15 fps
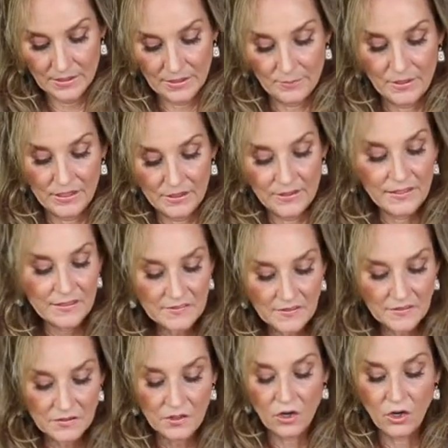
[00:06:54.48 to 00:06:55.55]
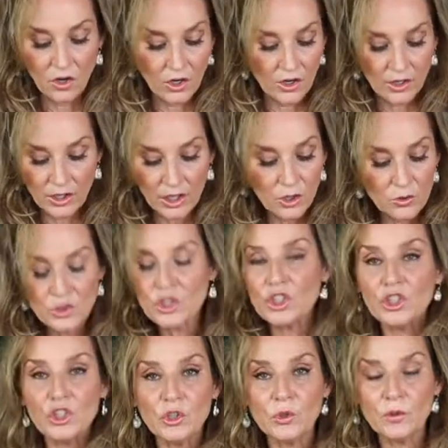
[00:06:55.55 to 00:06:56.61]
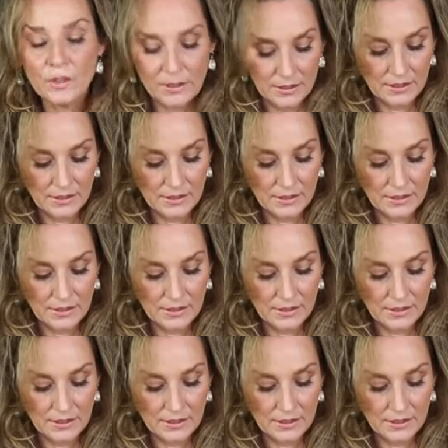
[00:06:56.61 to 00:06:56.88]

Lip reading: I mean, this is our go-to